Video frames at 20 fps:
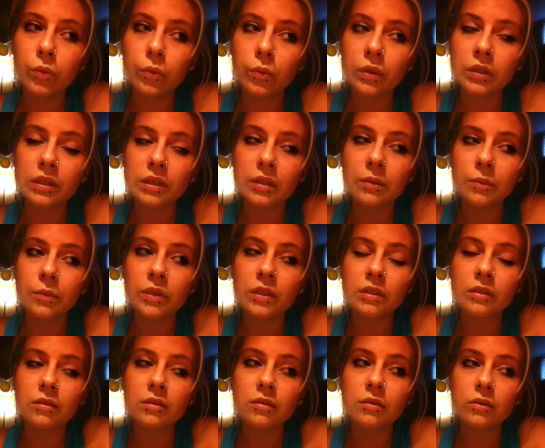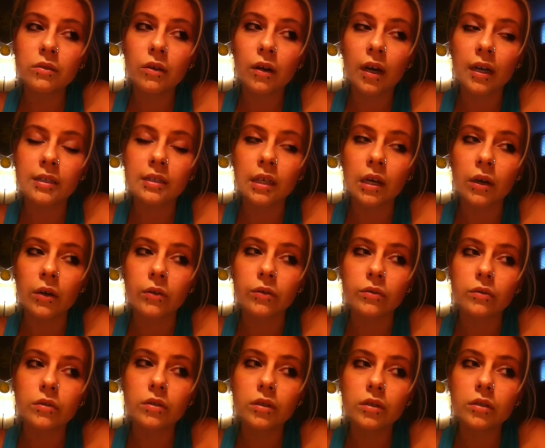when someone cries
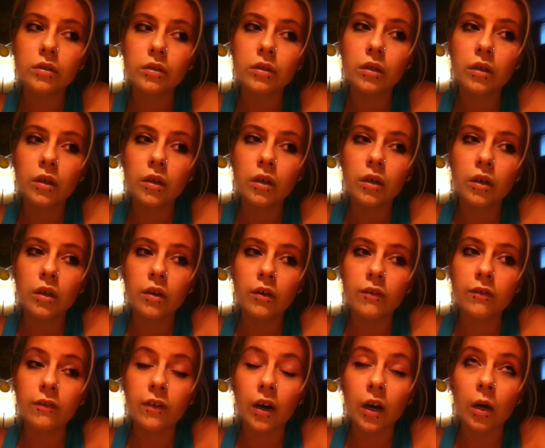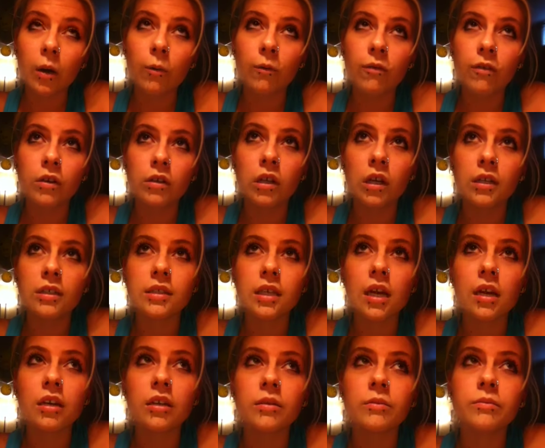out for help for a lot of
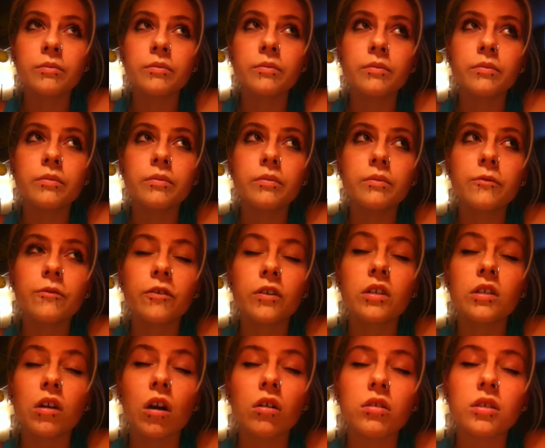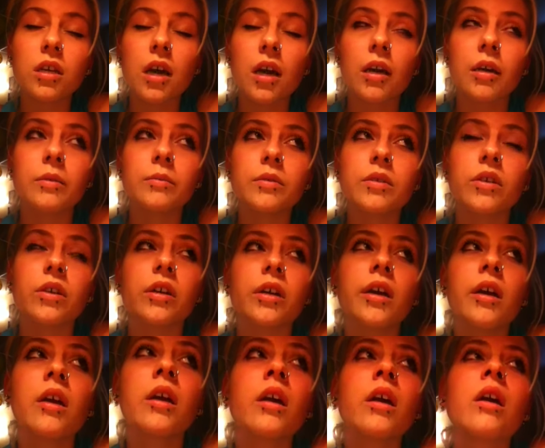time, for a long time,
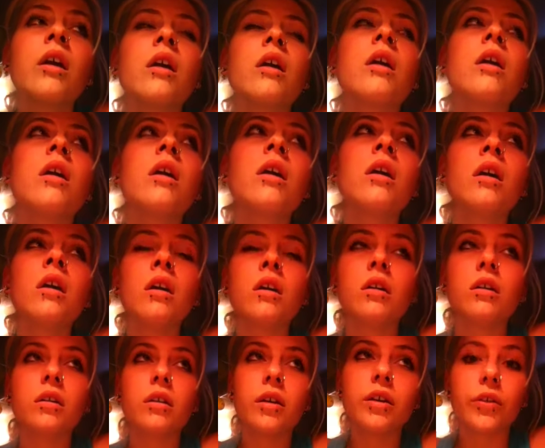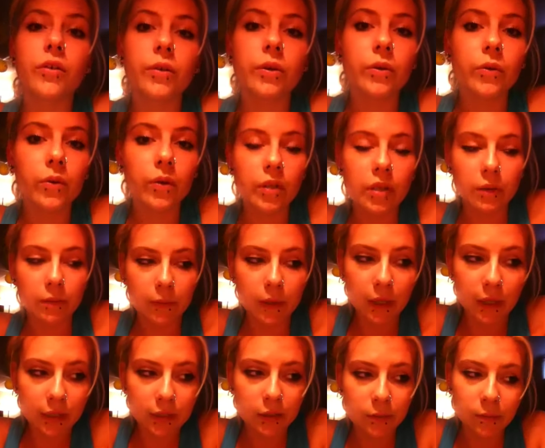sorry, you ignore them
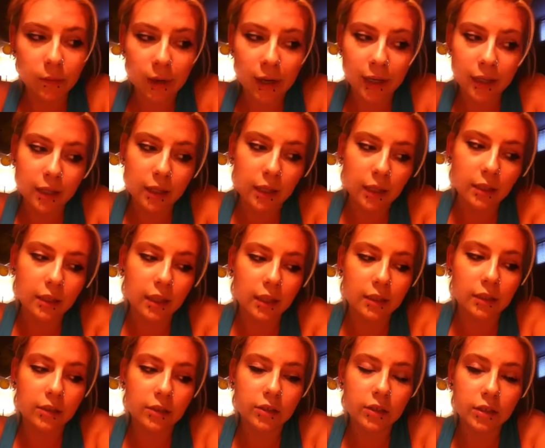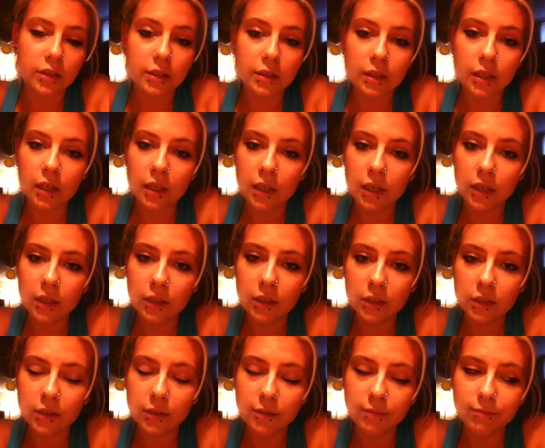because you might think that they're just
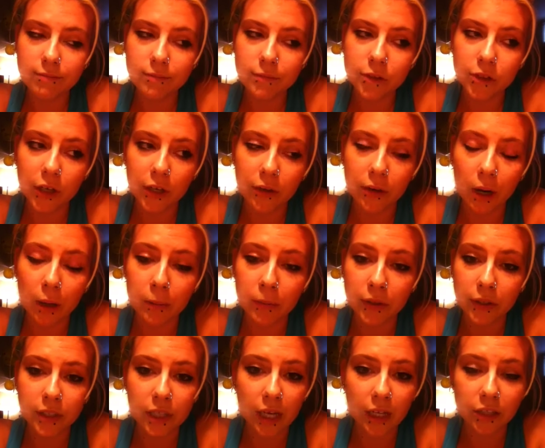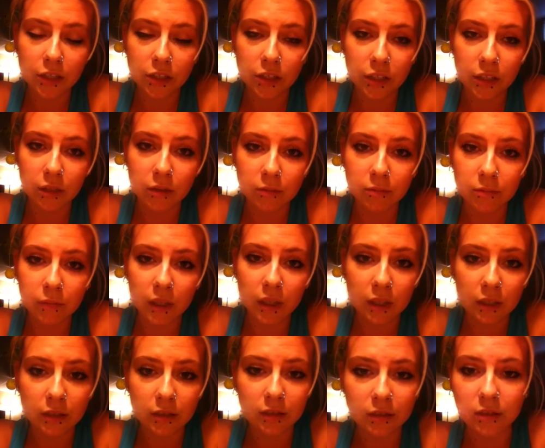trying to grab your attention
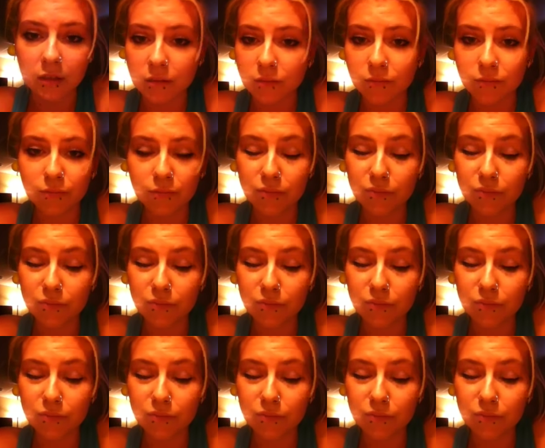because